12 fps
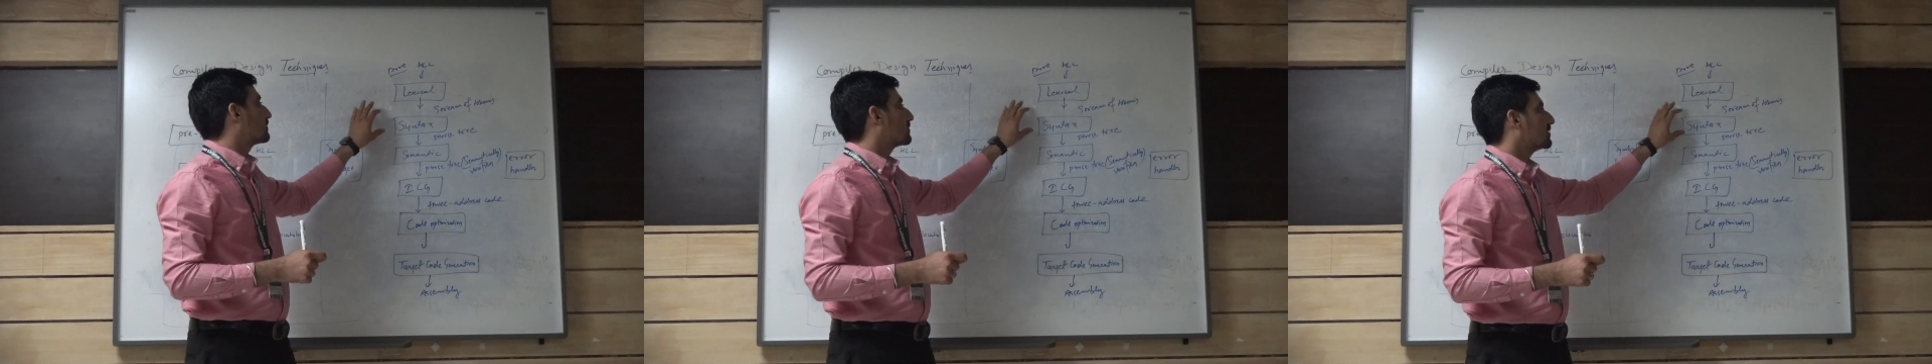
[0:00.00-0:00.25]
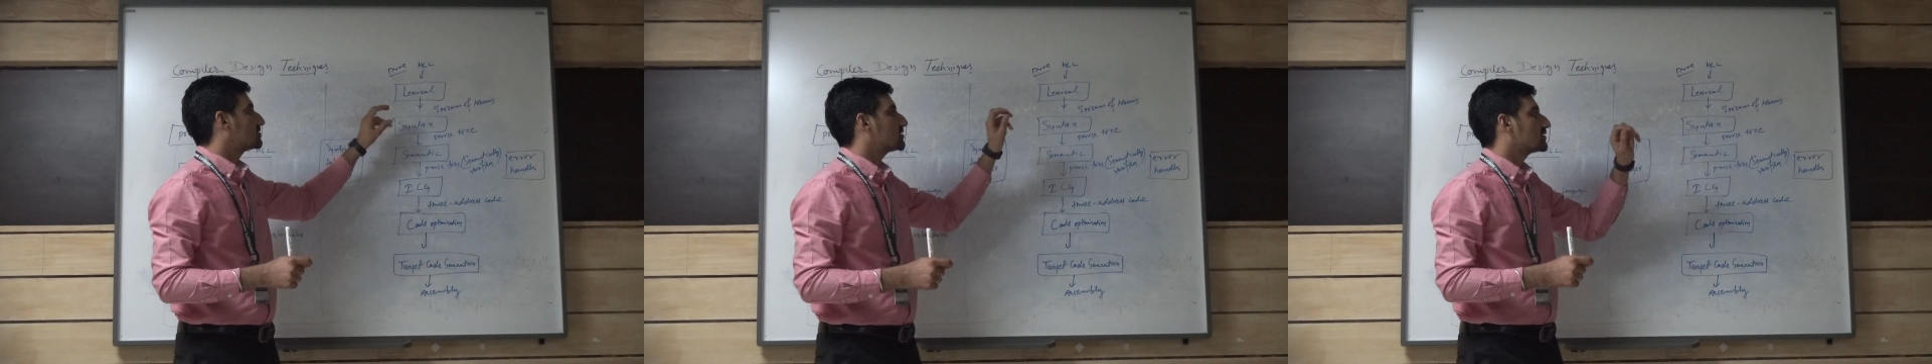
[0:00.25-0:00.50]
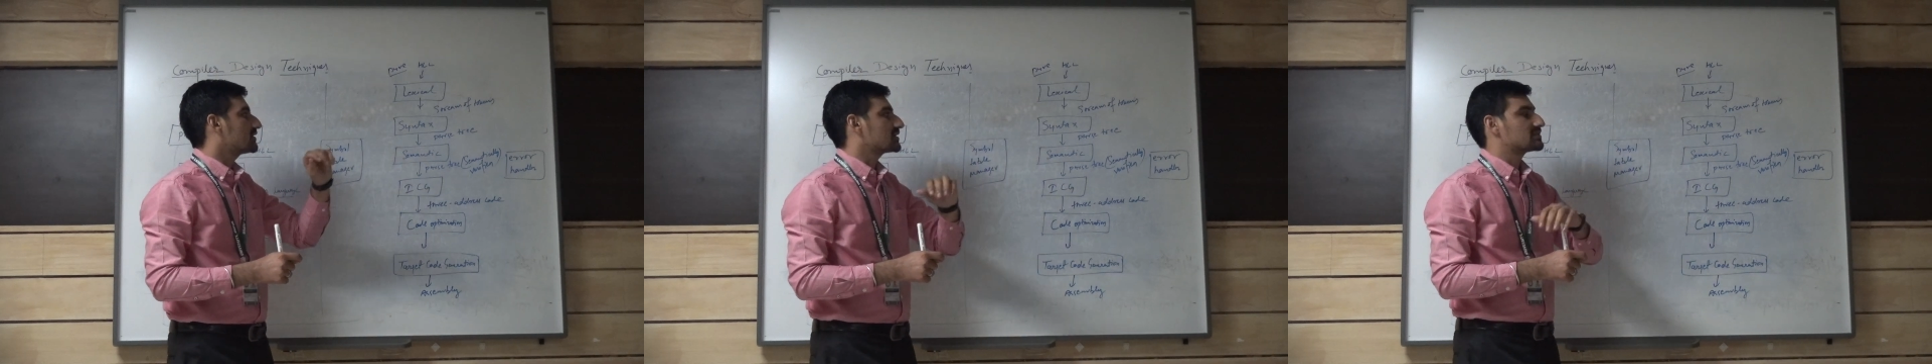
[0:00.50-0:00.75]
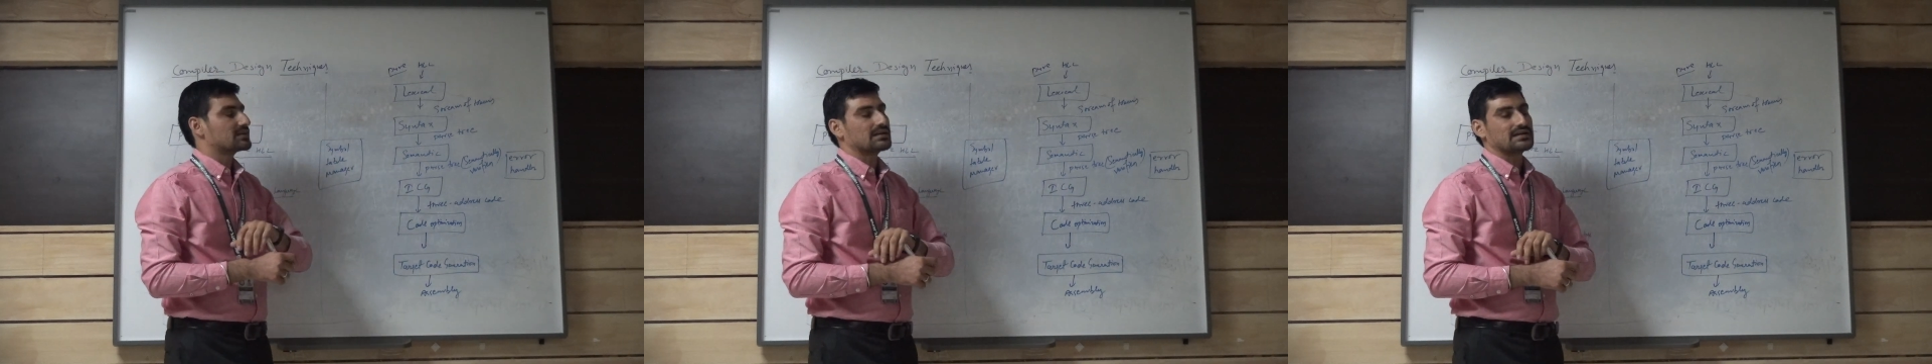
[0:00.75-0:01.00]
the syntax
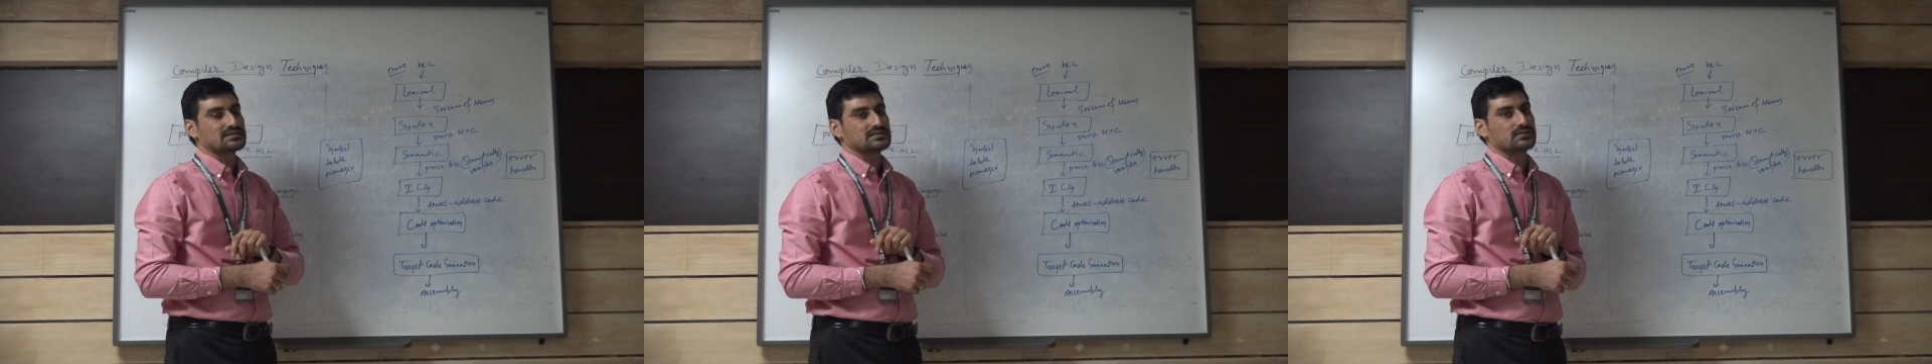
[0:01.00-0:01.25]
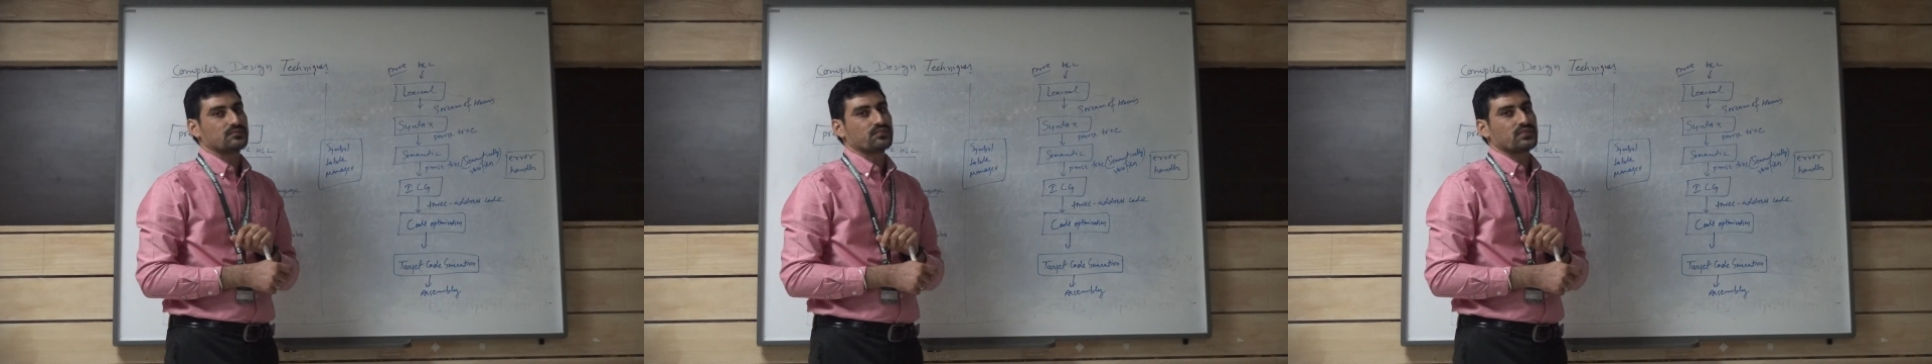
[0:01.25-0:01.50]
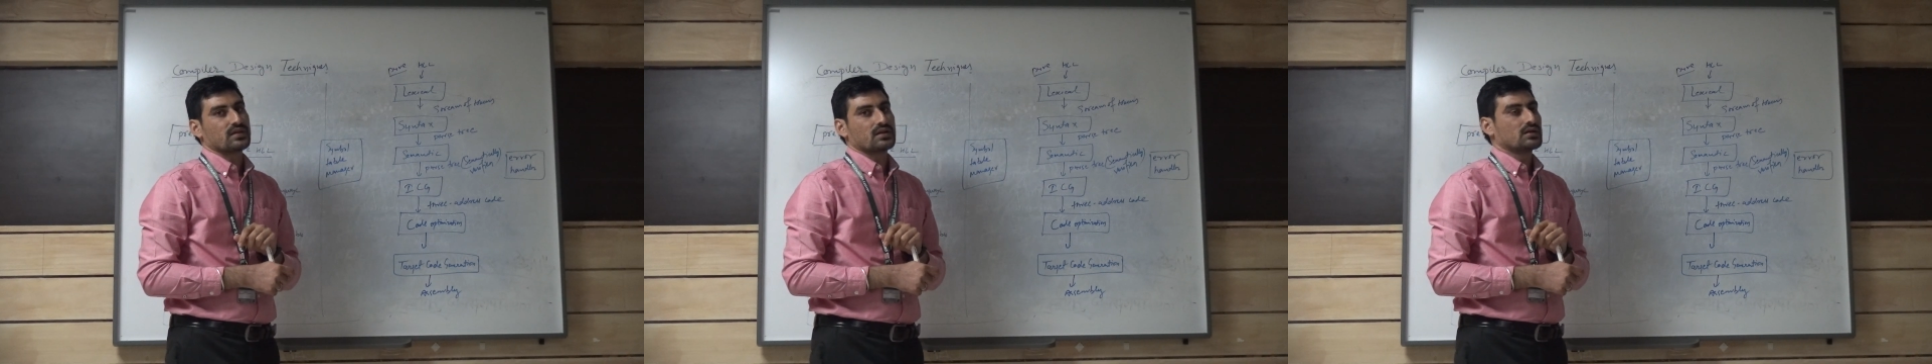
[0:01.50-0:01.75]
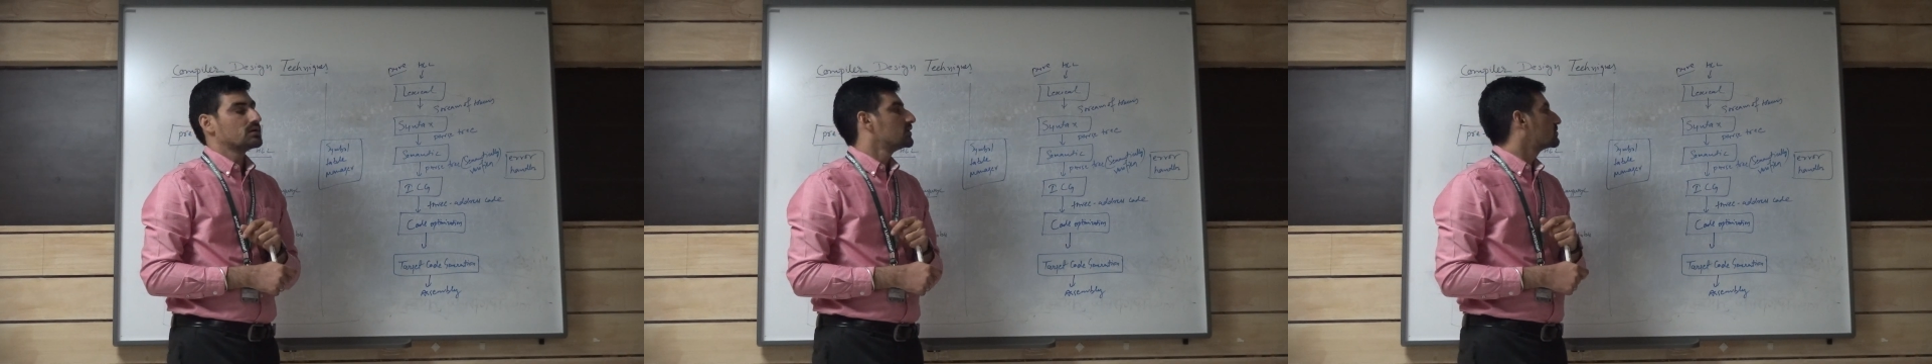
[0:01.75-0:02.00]
analyzer.
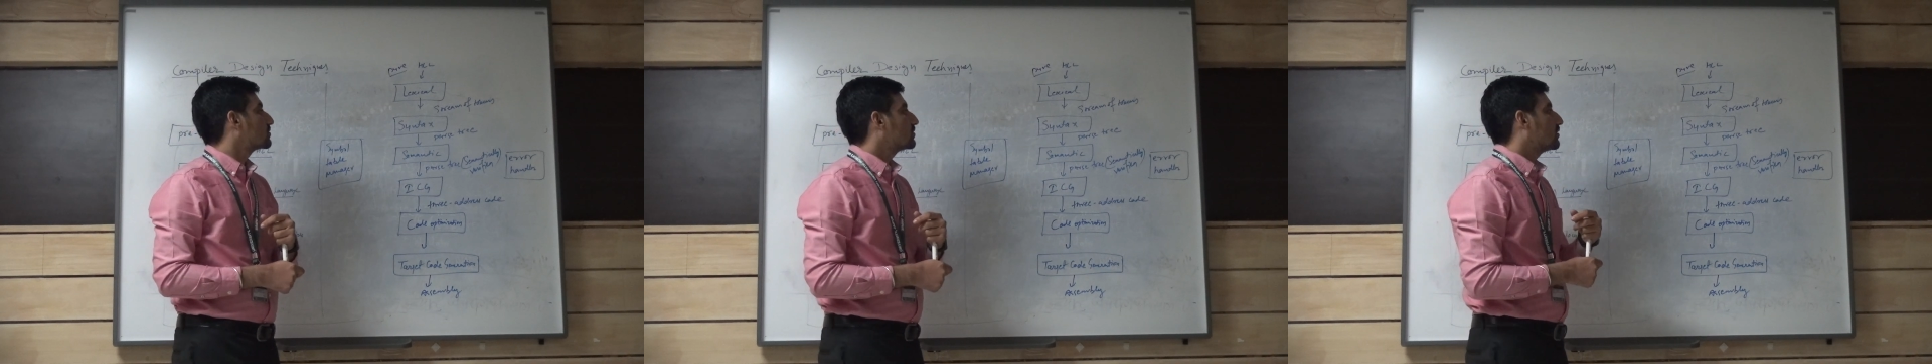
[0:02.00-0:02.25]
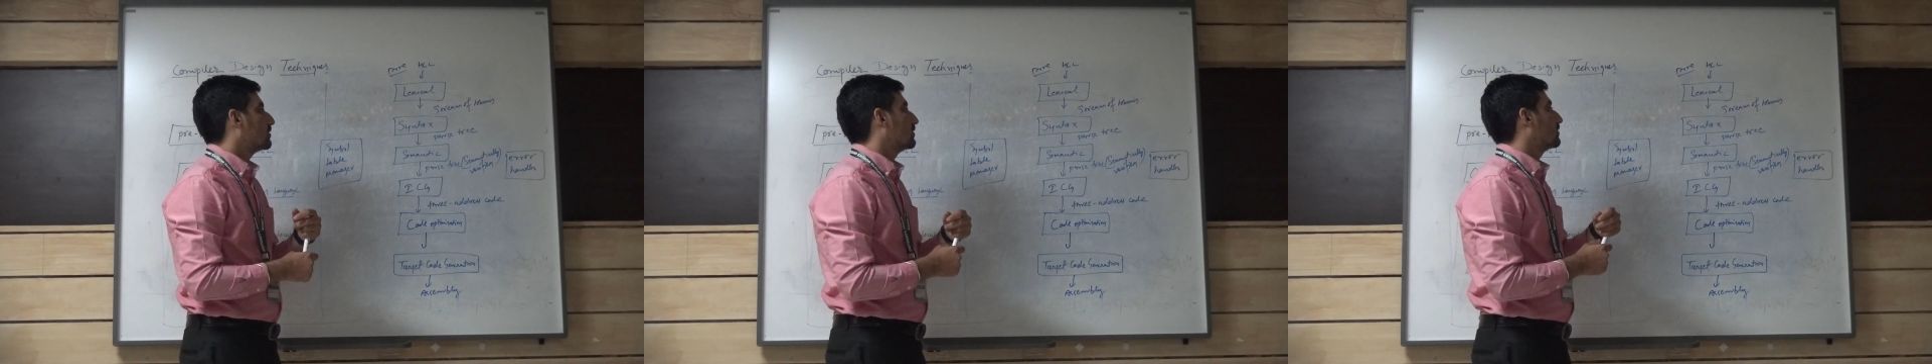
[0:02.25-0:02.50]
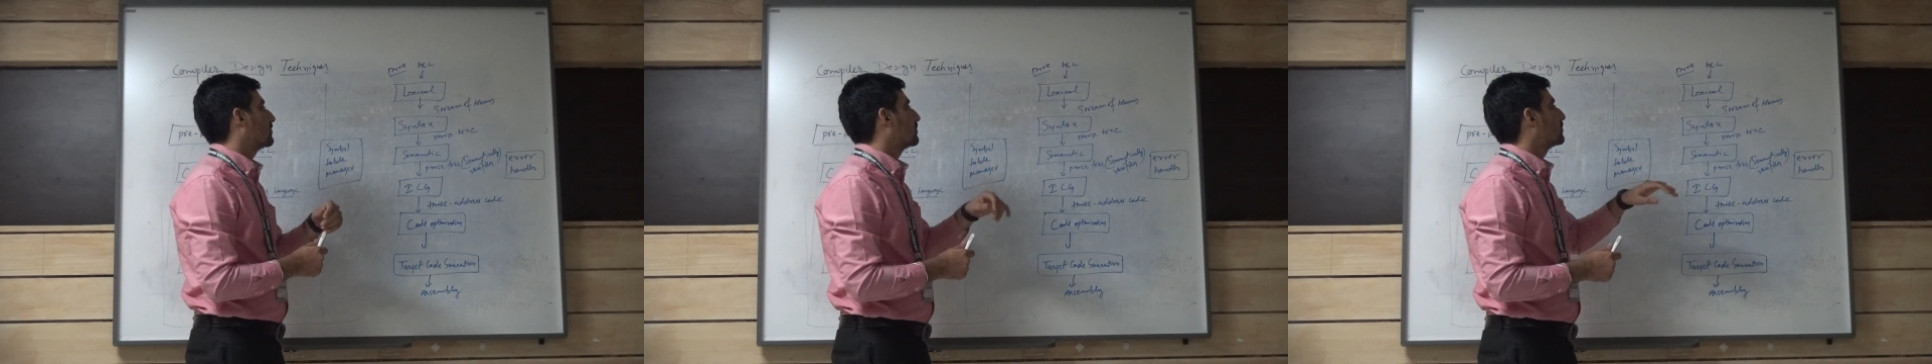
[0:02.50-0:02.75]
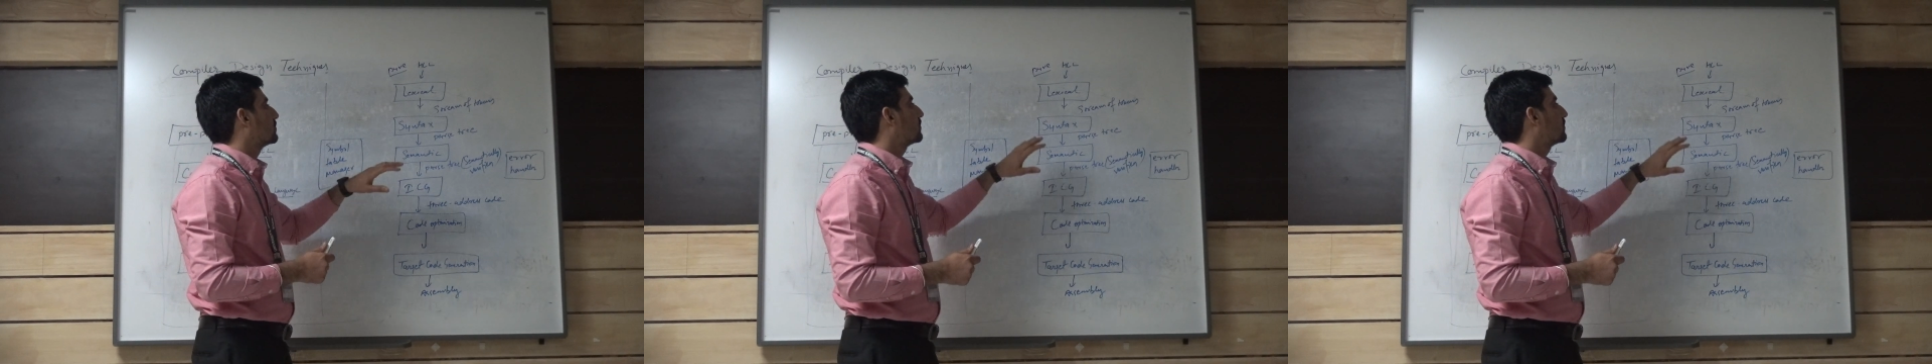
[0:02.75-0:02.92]
So